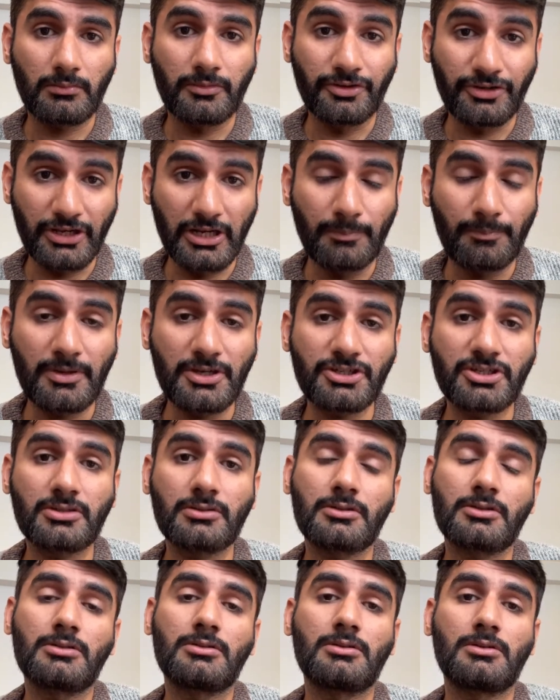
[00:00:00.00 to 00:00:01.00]
real
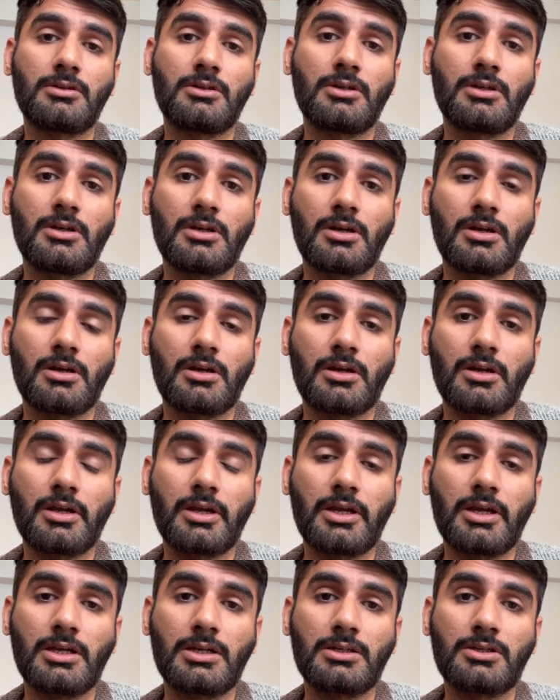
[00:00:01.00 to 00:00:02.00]
patient,
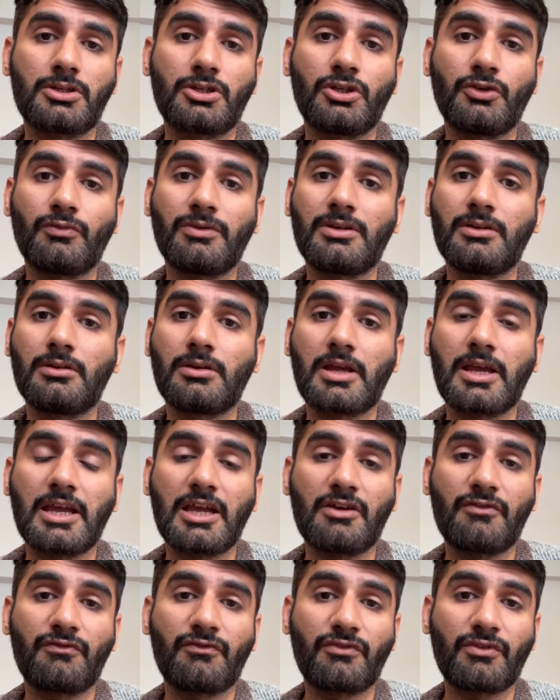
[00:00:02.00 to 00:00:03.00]
and you will
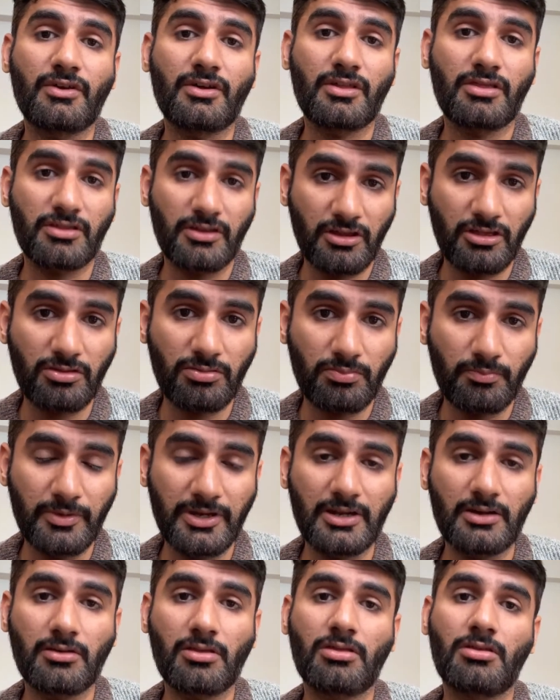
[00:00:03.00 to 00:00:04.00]
have 6
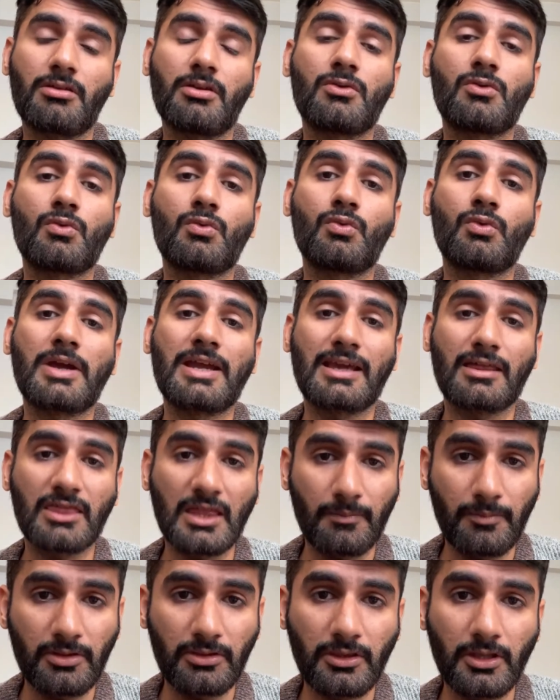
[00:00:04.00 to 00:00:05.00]
minutes to
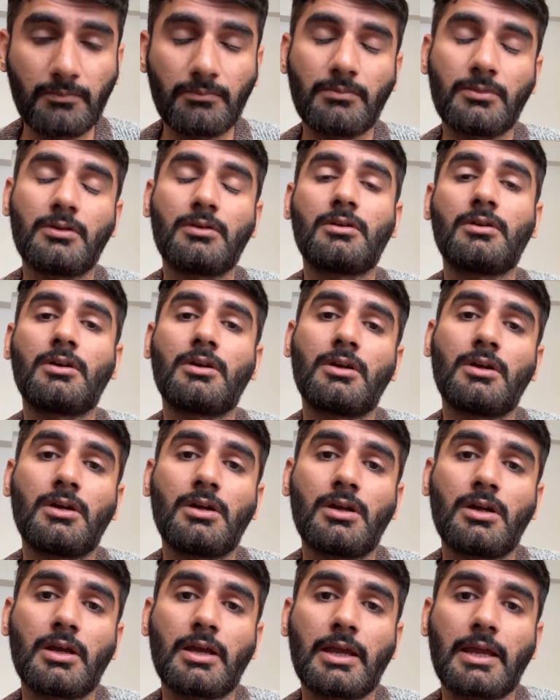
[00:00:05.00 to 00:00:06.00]
examine them,
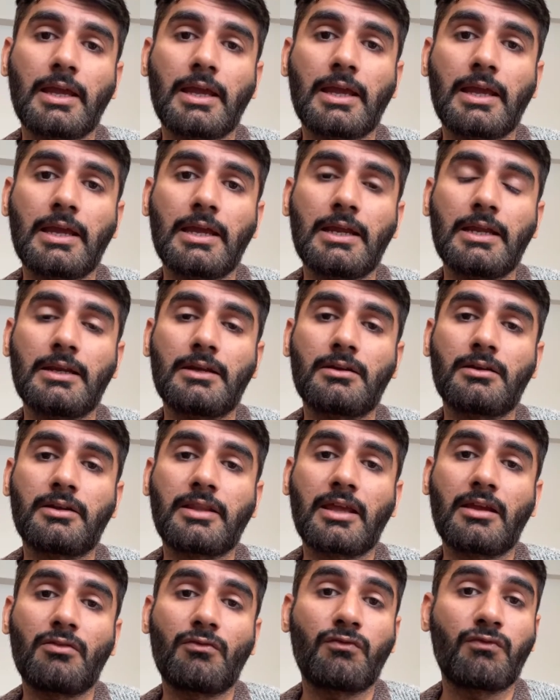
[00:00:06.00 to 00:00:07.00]
and
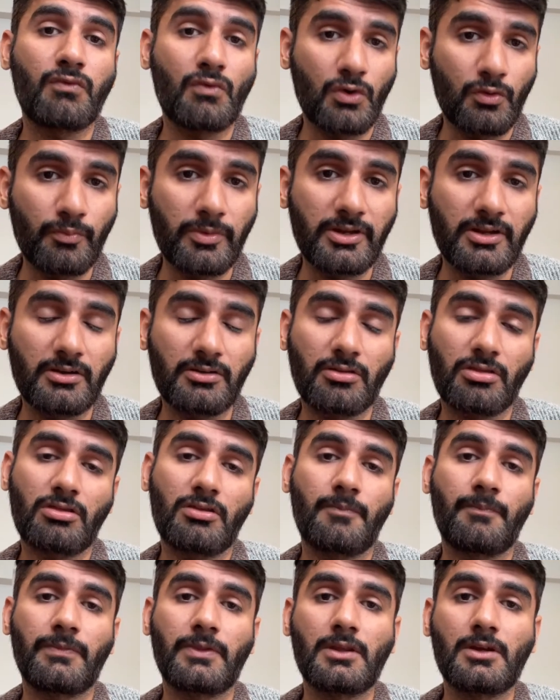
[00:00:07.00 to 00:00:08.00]
then 4 minutes
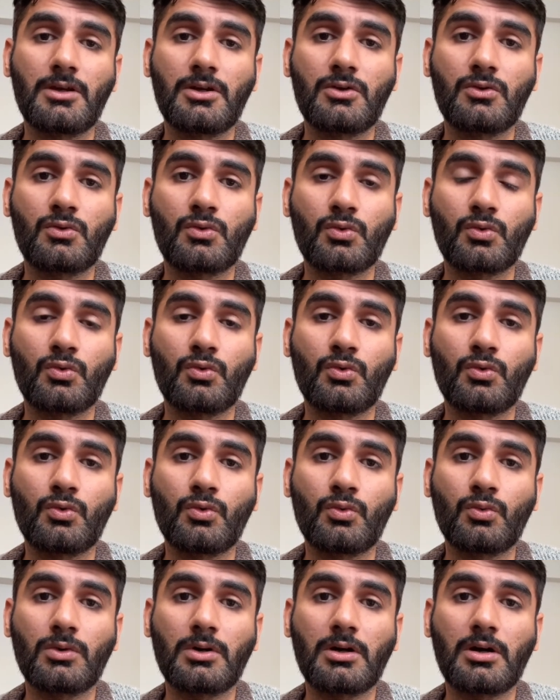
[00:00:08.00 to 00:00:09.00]

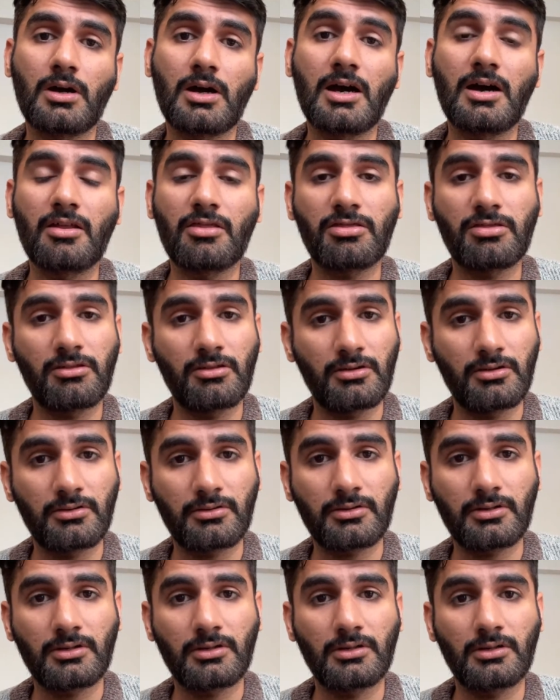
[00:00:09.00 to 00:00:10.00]
to answer
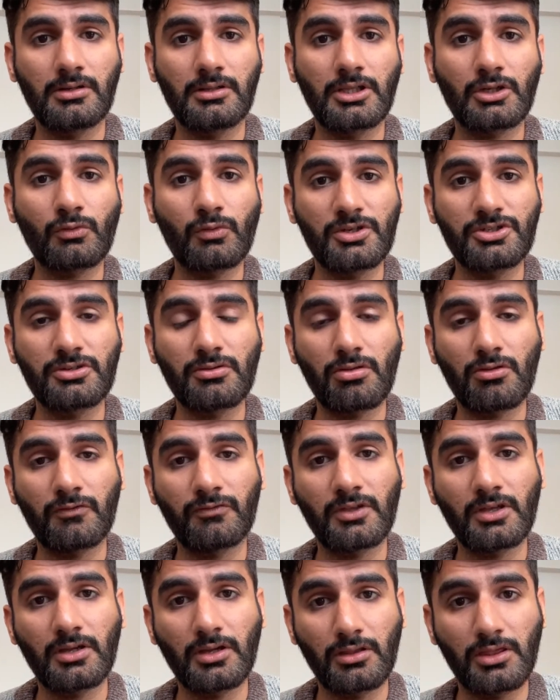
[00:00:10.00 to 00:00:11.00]
the questions of
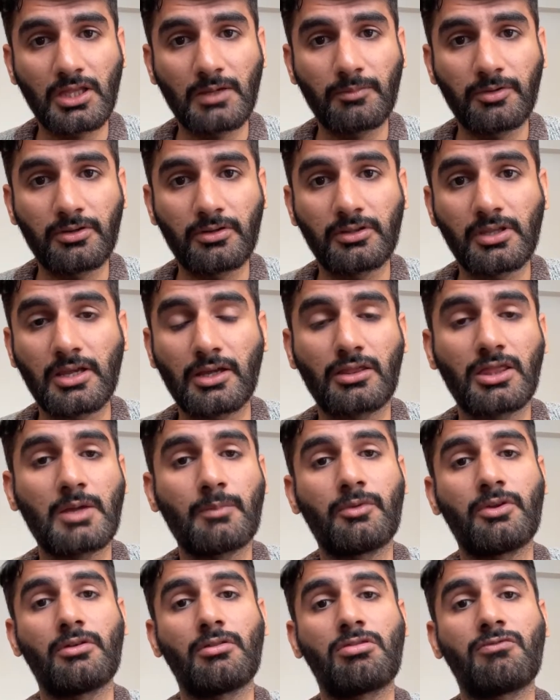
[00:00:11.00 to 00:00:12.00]
the examiner. The
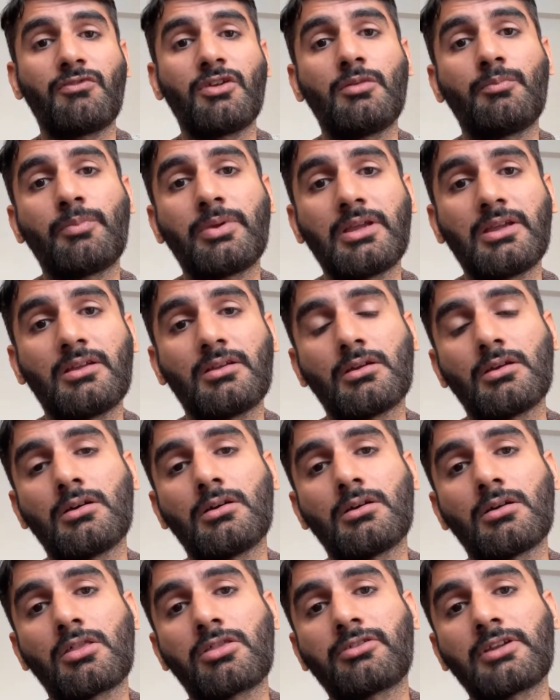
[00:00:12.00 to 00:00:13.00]
examiners will be
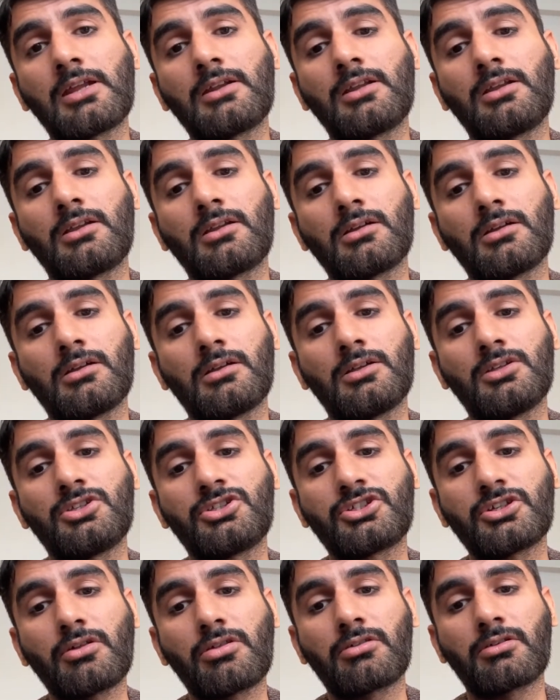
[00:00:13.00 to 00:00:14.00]
standing
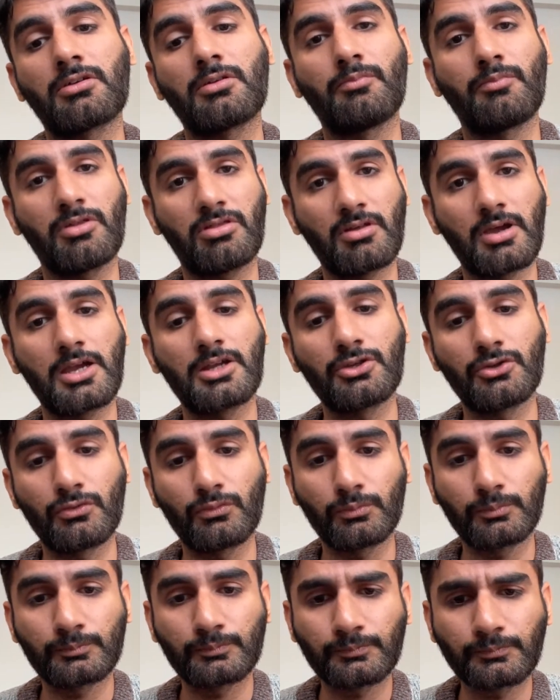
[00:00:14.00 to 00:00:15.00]
just beside you,